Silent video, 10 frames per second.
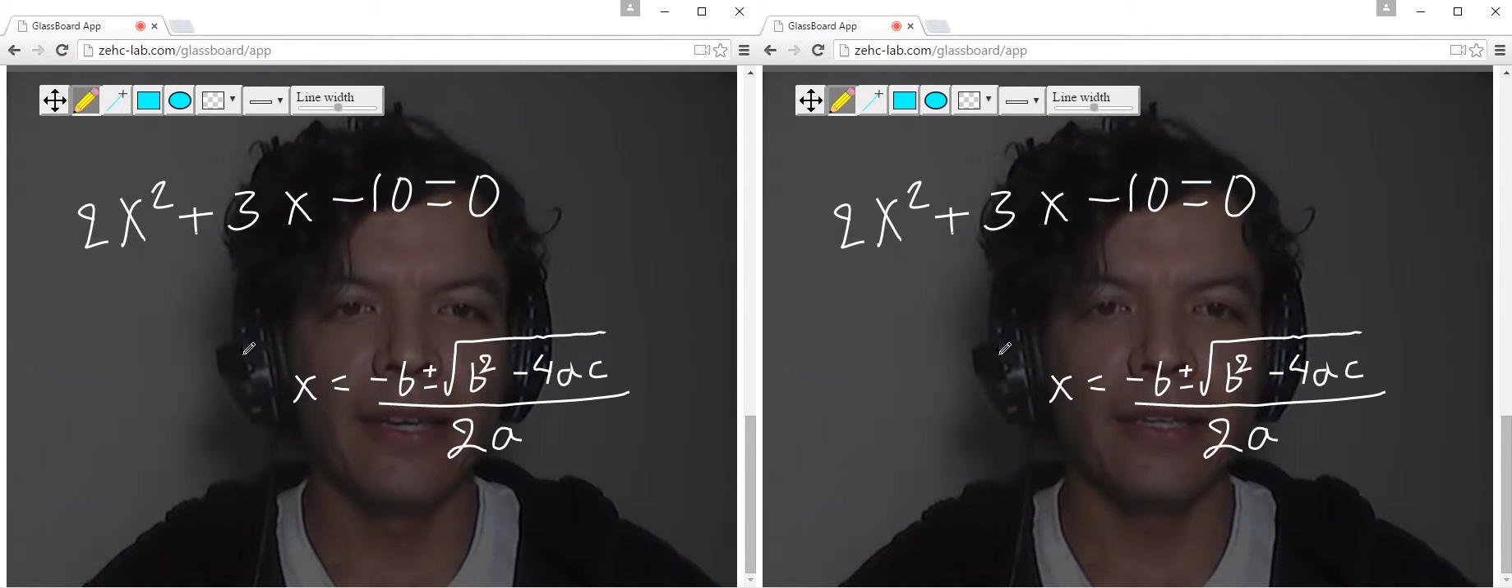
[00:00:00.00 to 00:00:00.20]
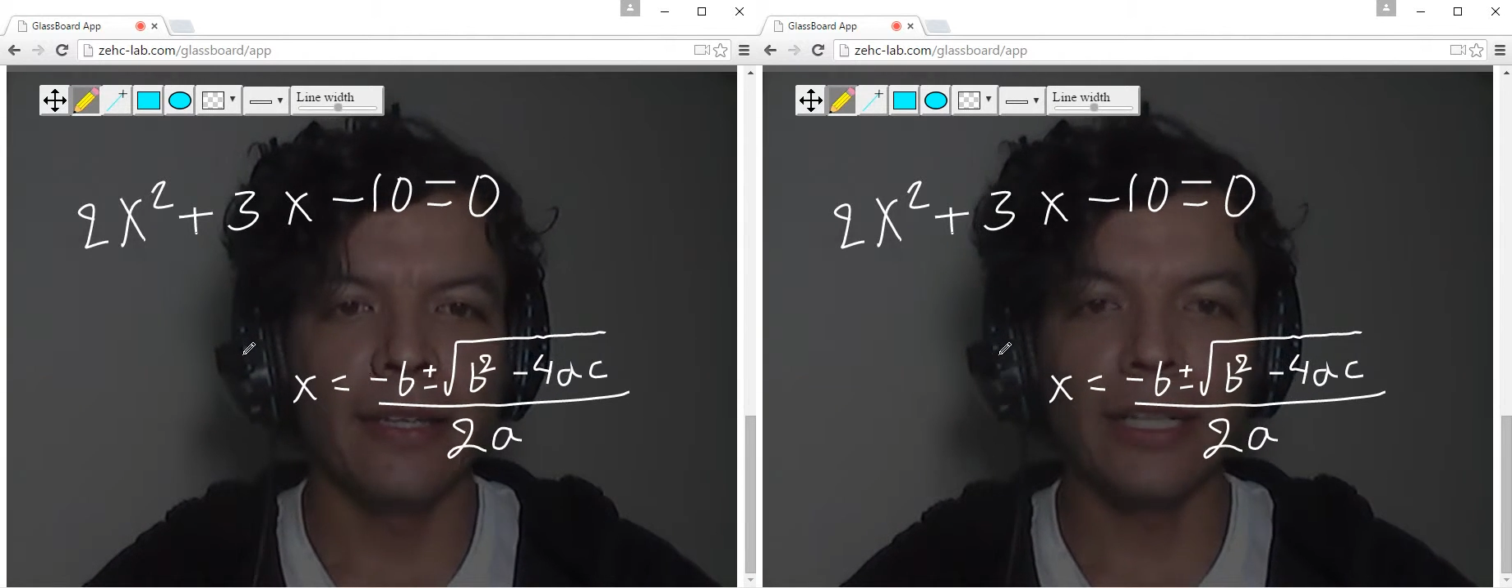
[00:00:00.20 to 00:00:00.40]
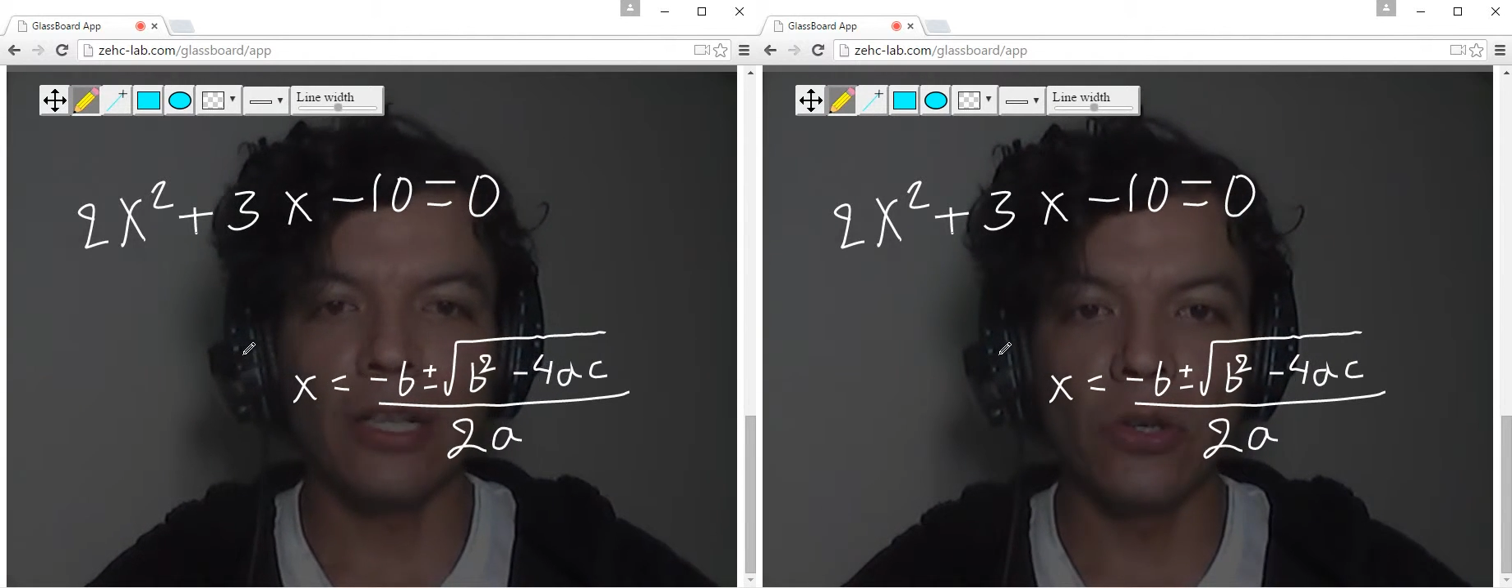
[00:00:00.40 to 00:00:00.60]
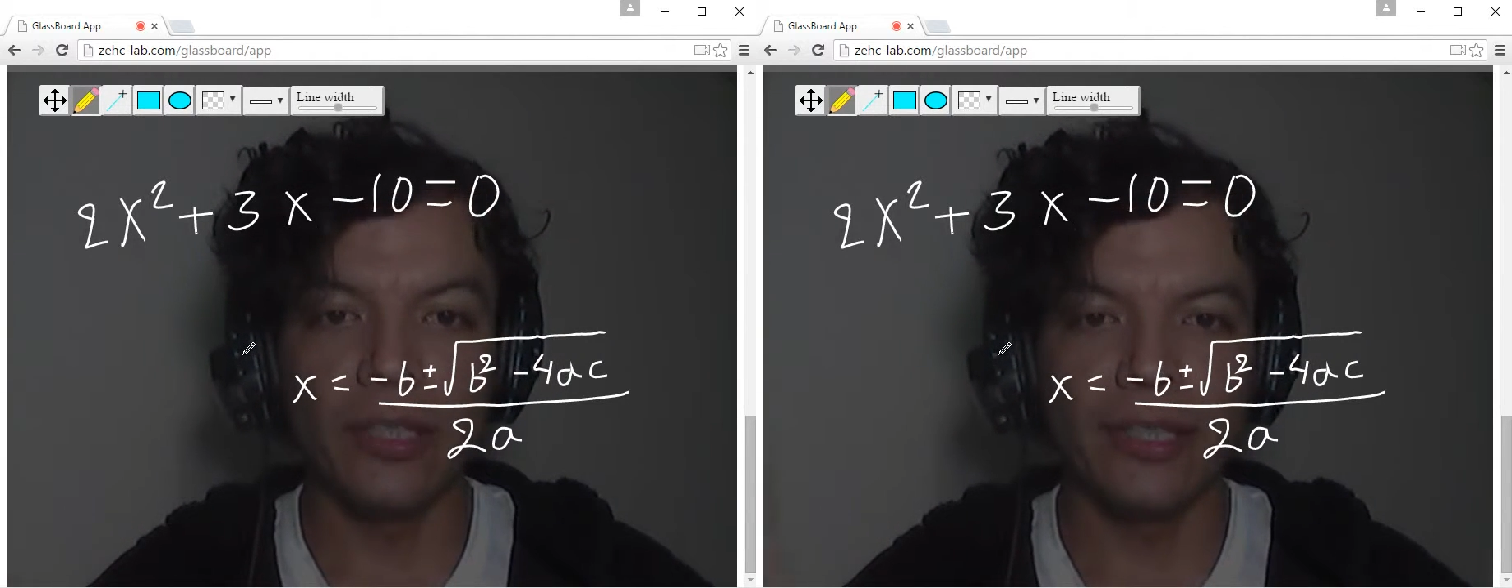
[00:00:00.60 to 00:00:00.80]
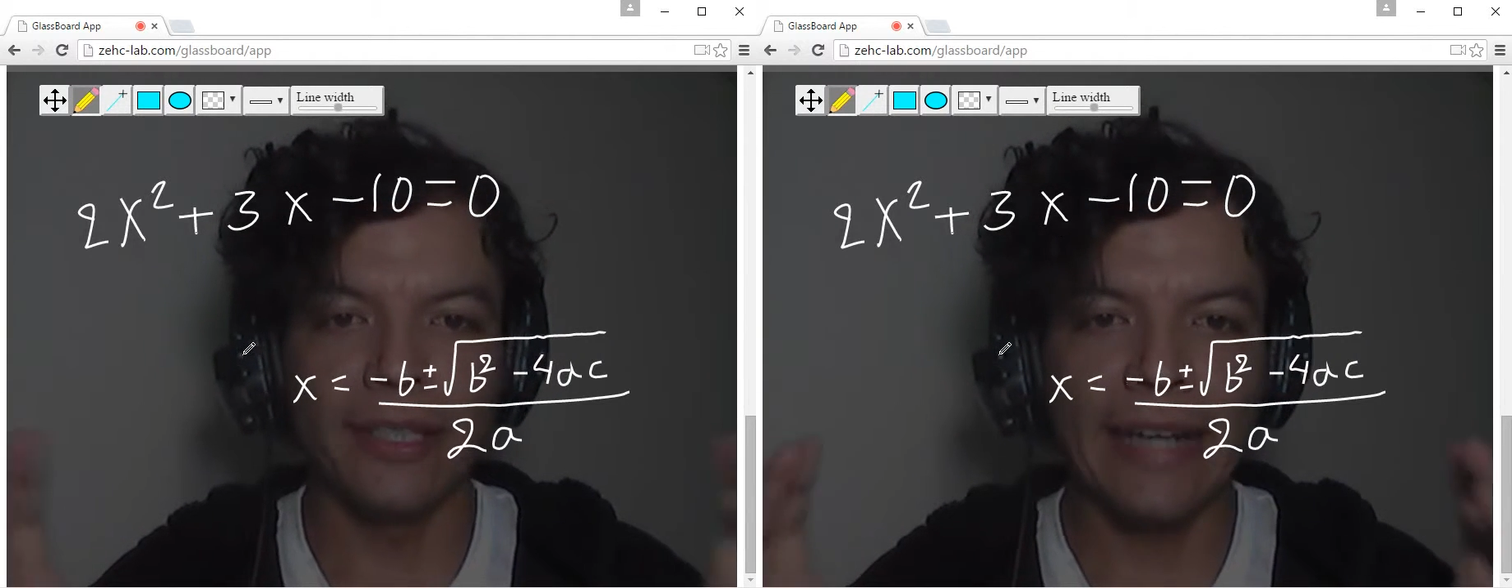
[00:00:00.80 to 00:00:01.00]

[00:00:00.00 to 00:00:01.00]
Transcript: included in